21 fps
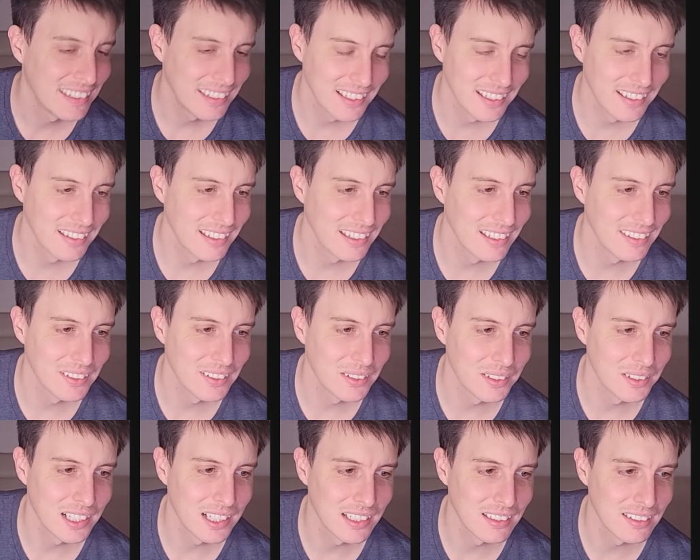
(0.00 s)
None of these
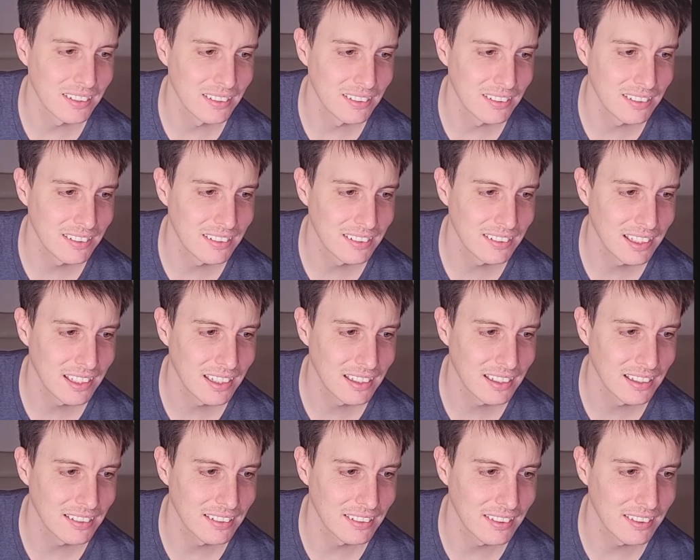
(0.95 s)
are right, so it's just
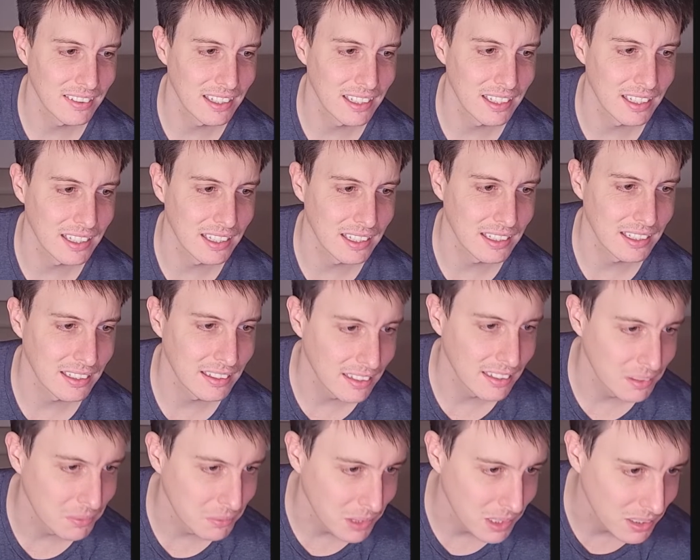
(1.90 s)
telling us there.
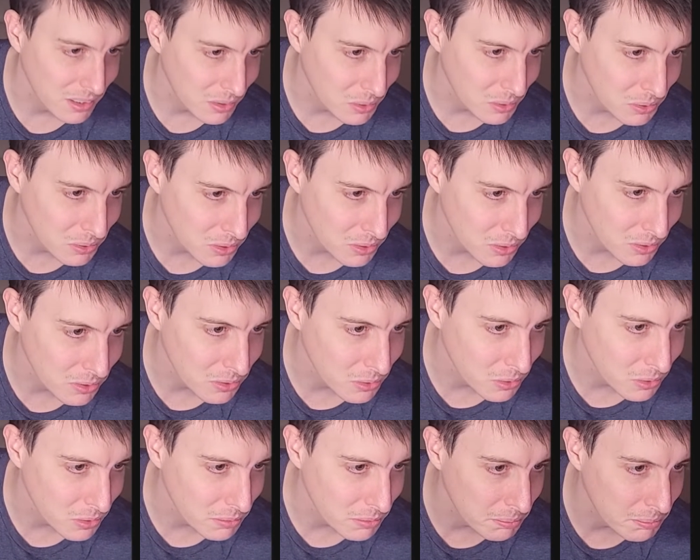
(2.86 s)
And then we can also
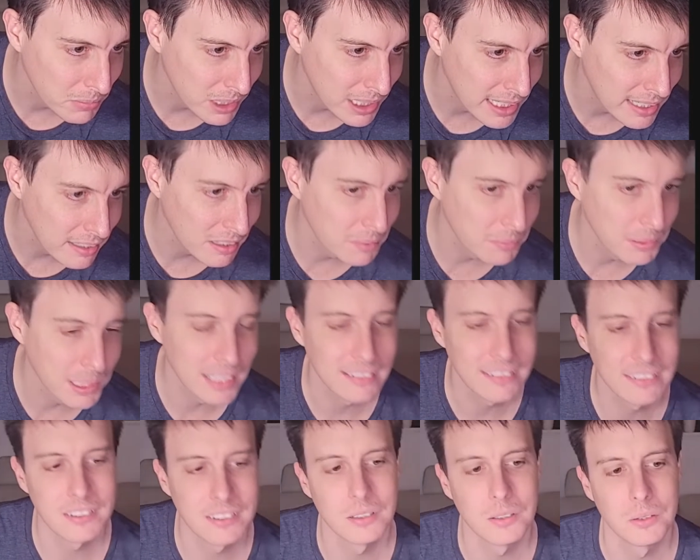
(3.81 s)
sort of mark them
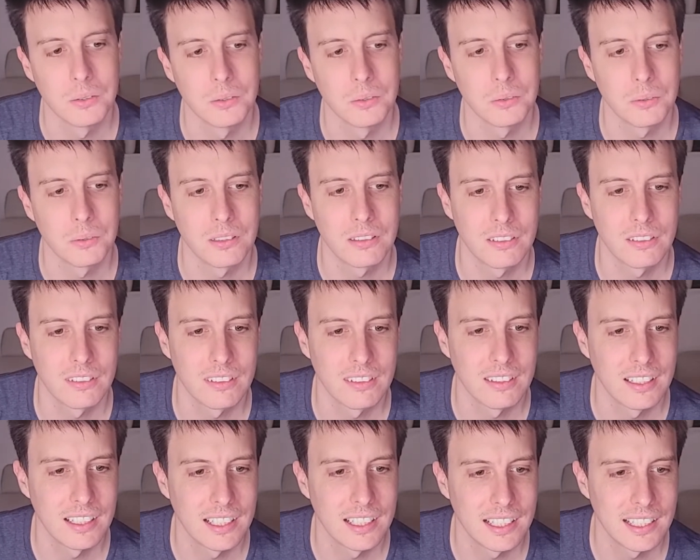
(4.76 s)
ourselves, which is
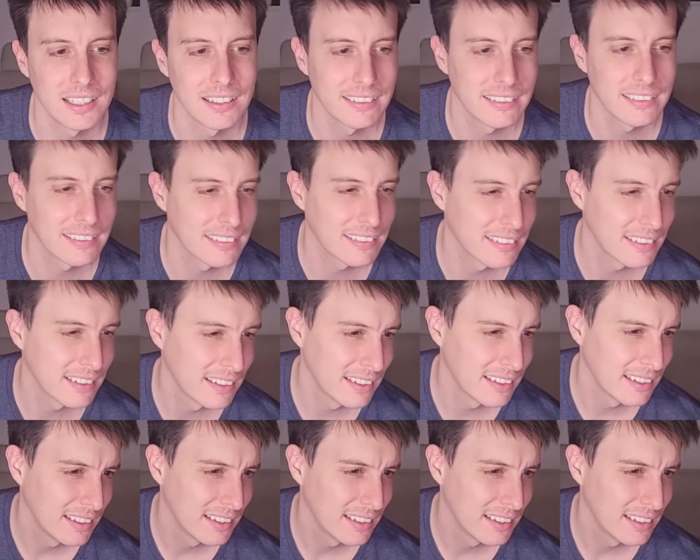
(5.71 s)
nice.